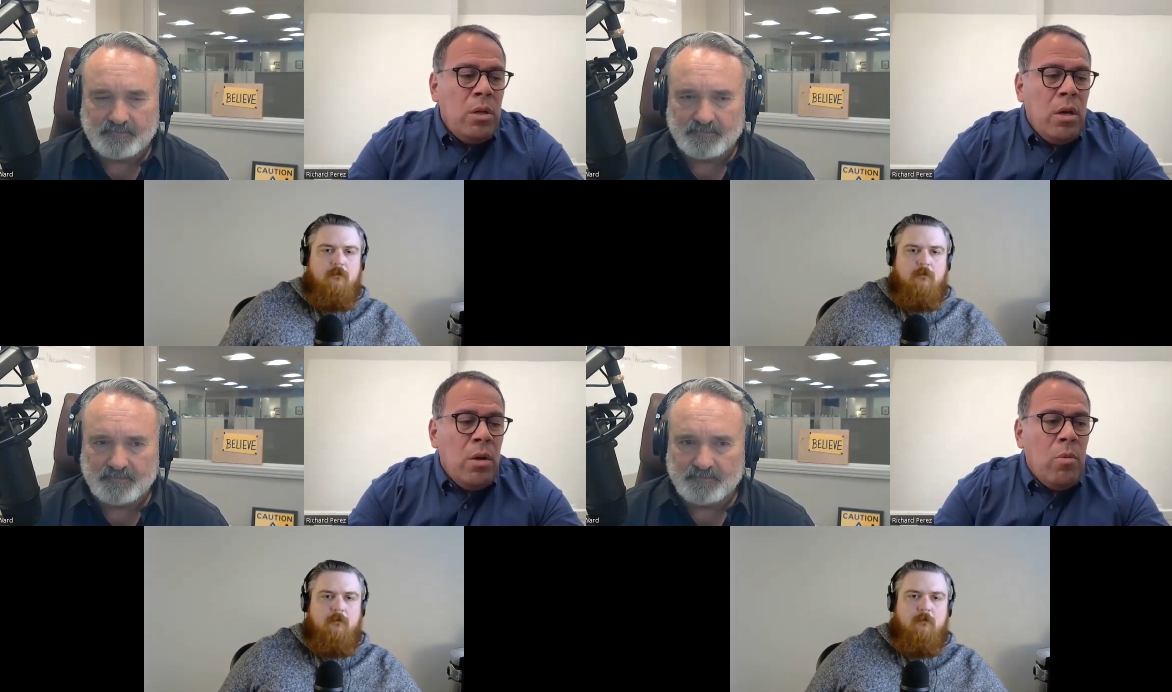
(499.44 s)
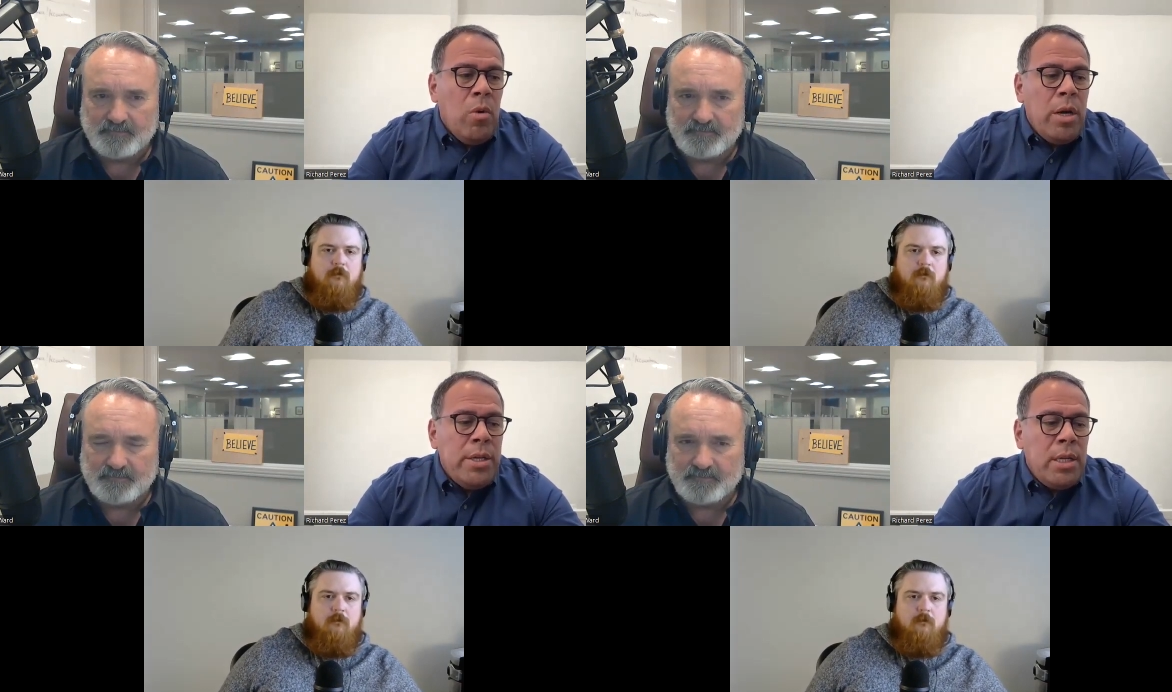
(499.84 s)
Speaker 1: you know,
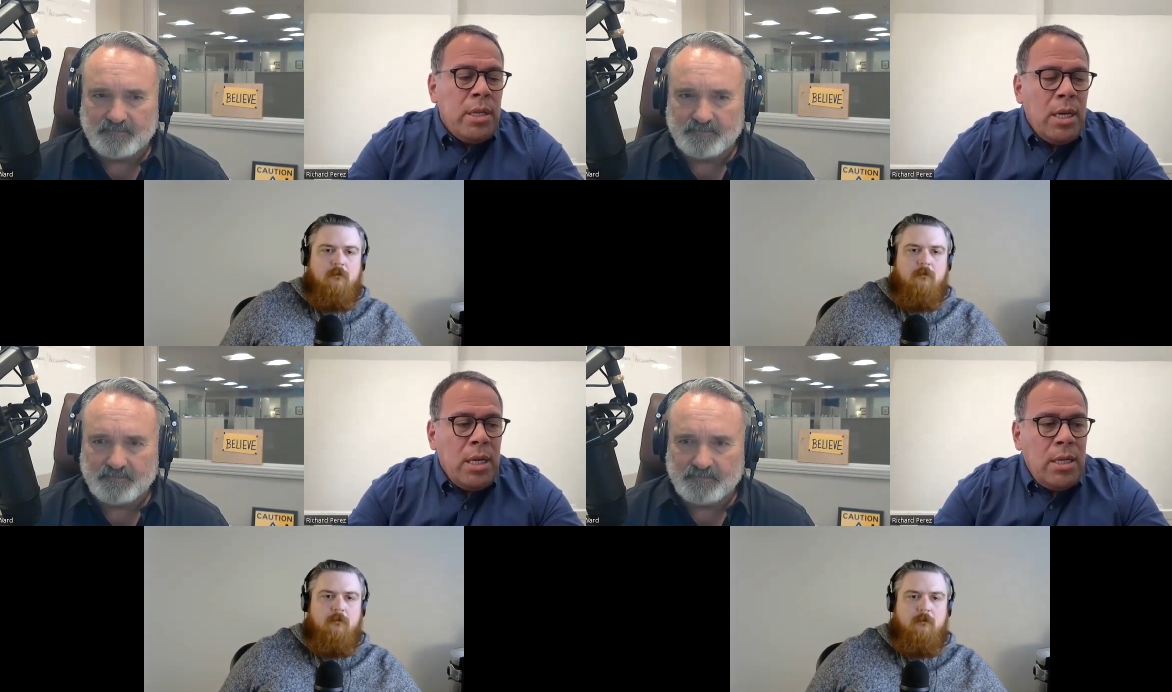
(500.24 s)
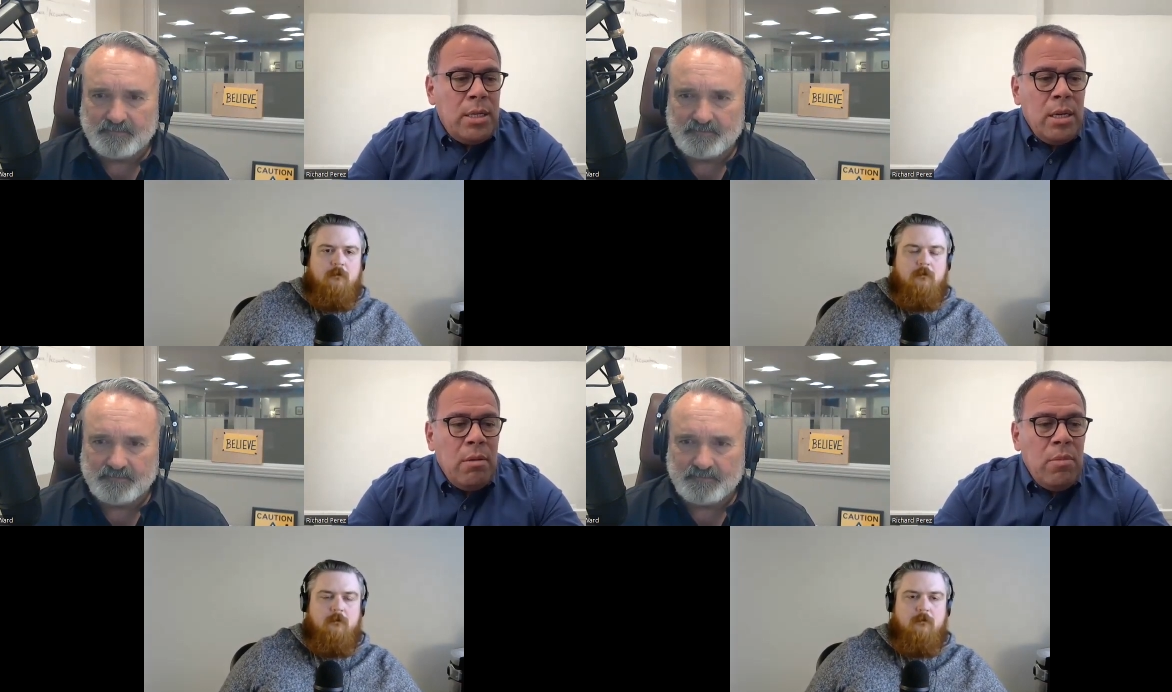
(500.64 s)
what is it
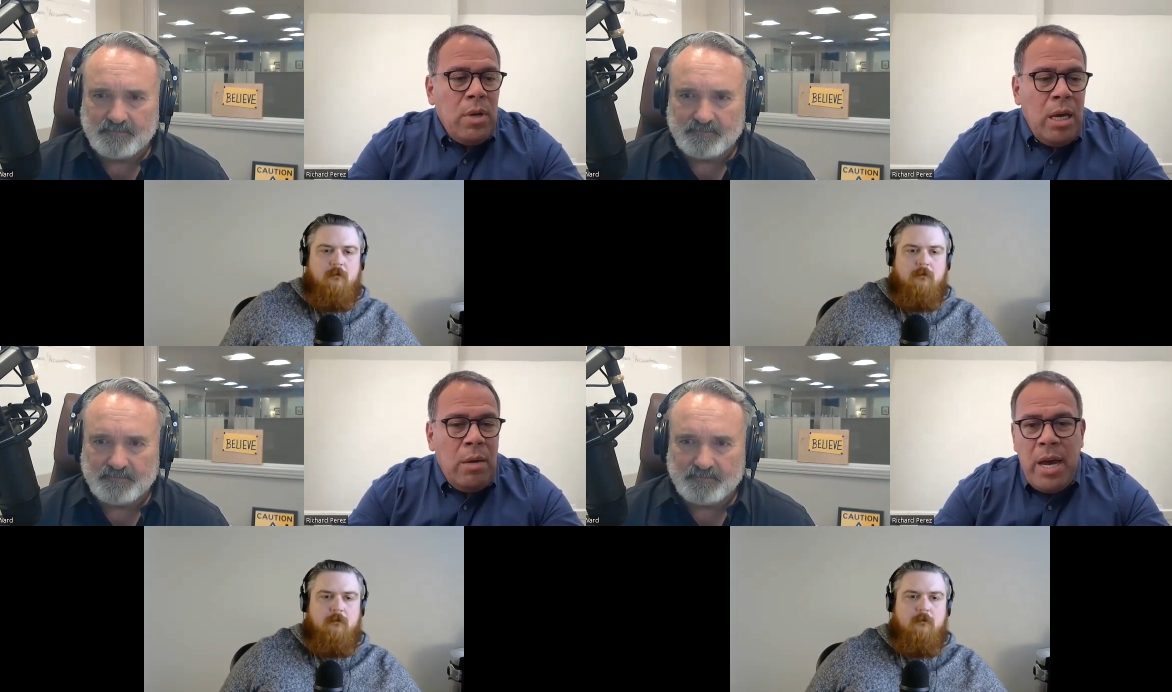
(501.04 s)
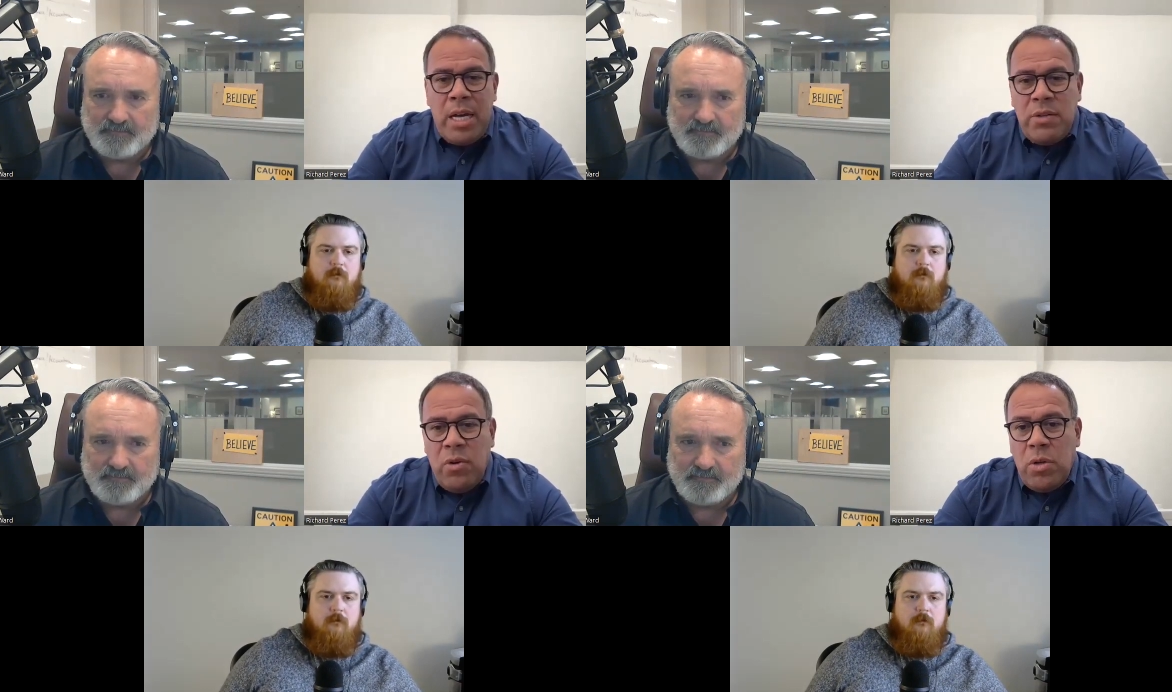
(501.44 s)
that um,
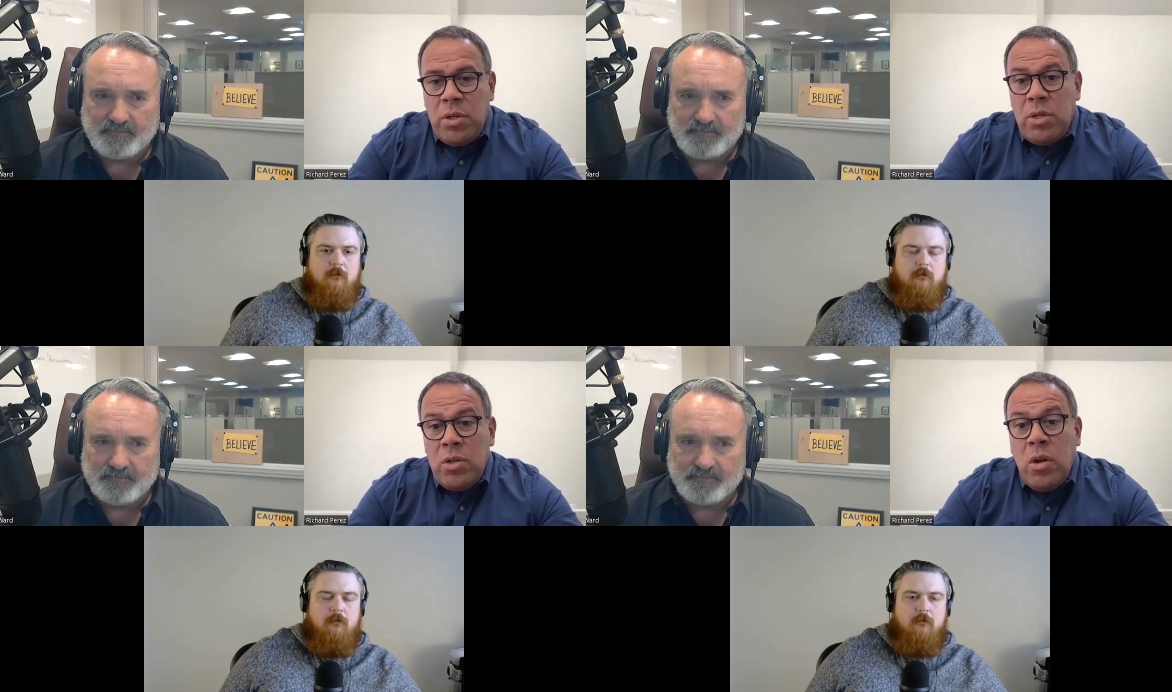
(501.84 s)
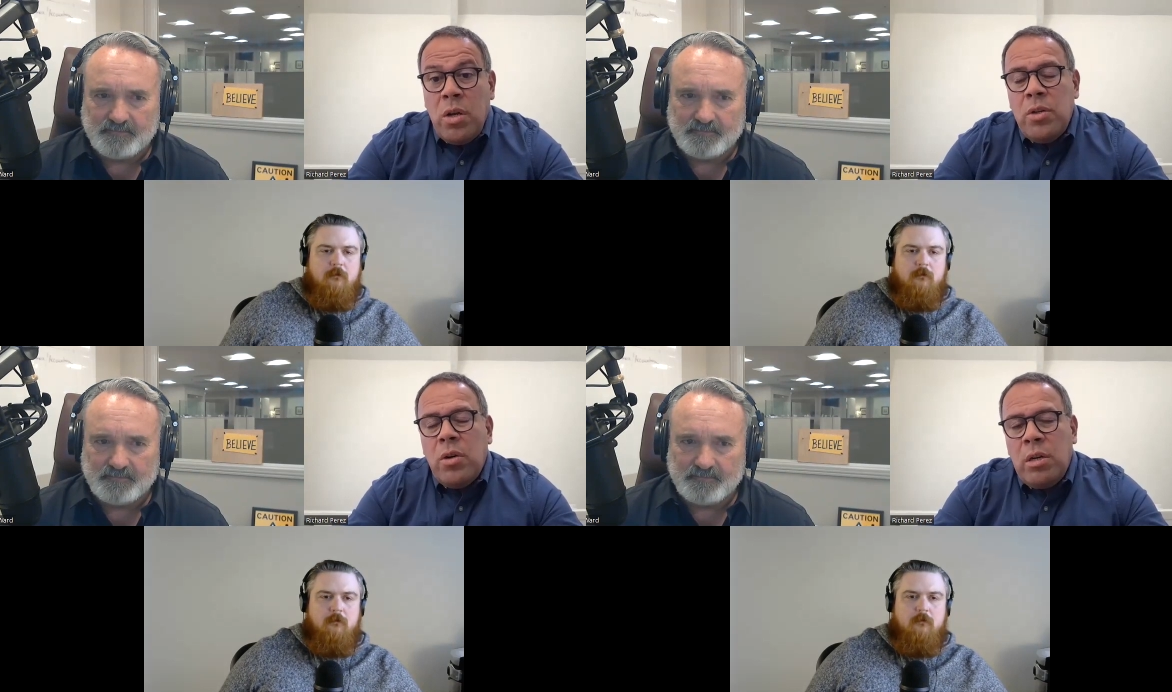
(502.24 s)
Apax focuses
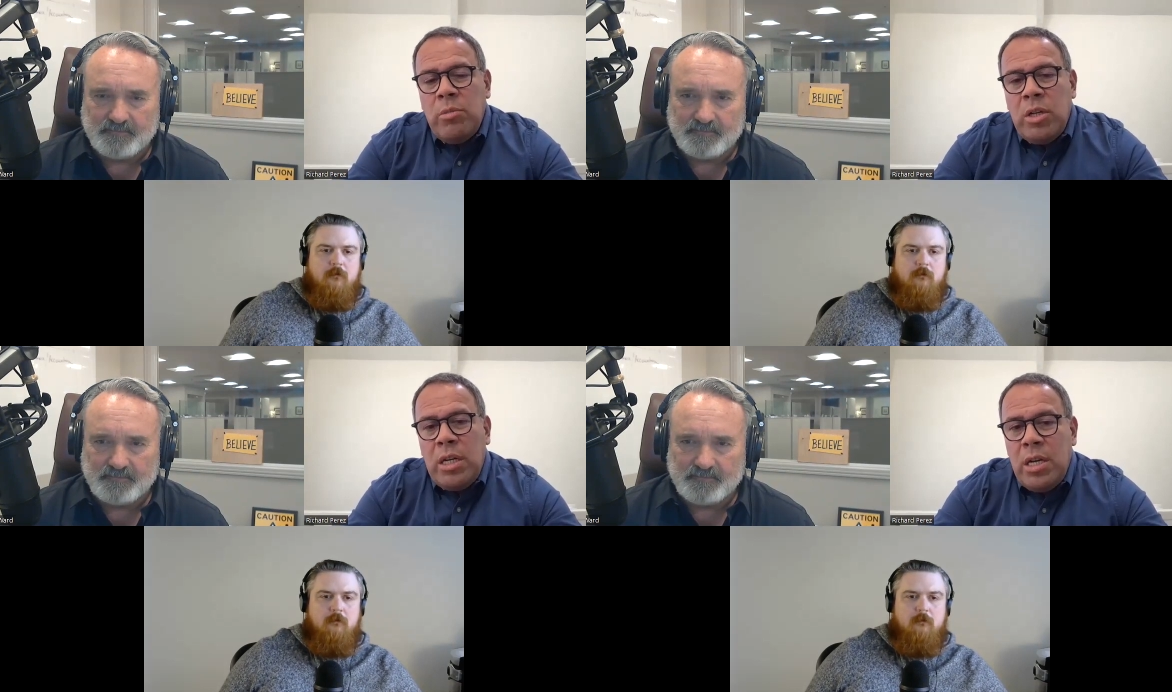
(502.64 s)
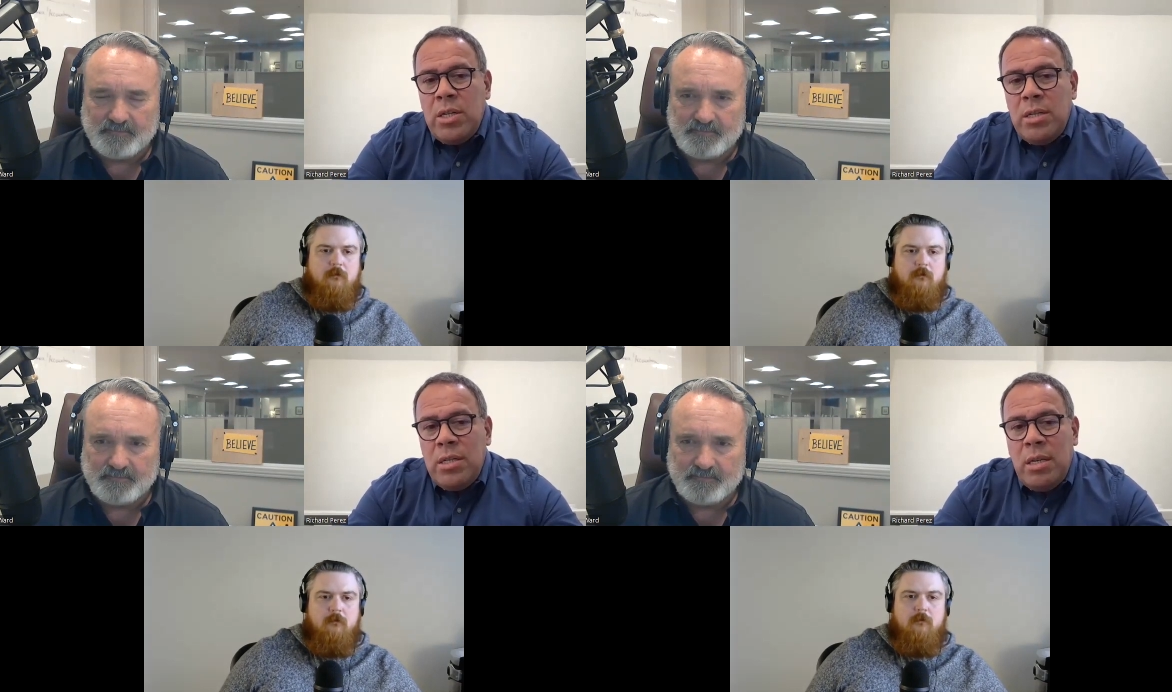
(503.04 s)
on to our
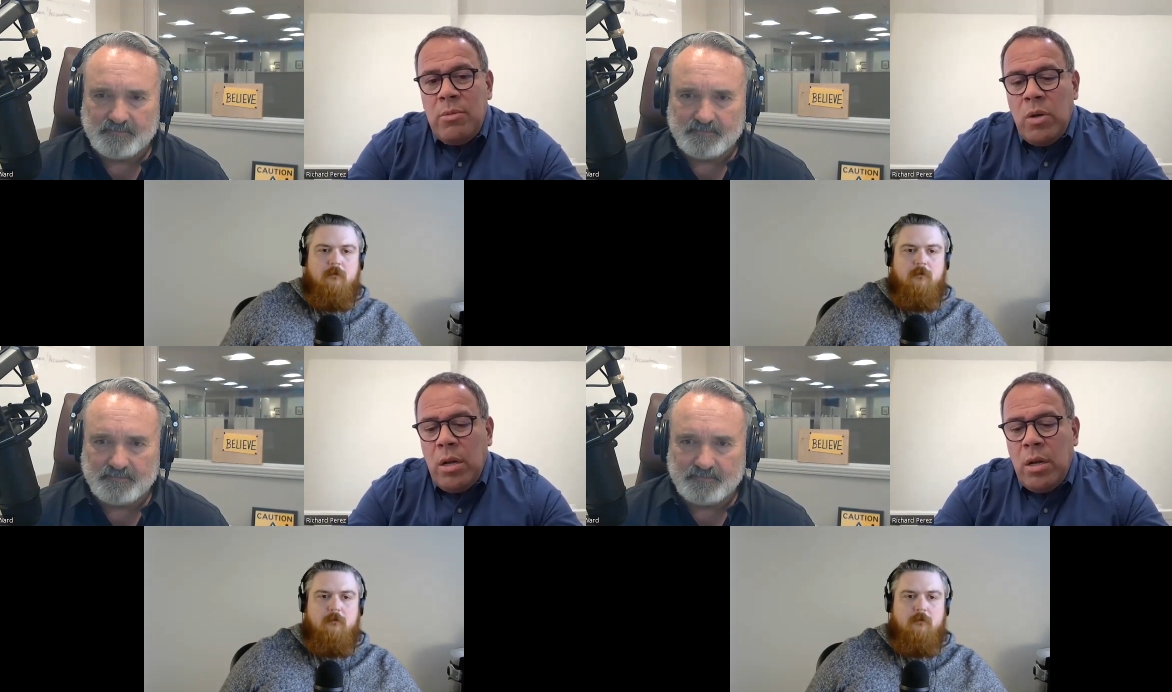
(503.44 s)
communications team.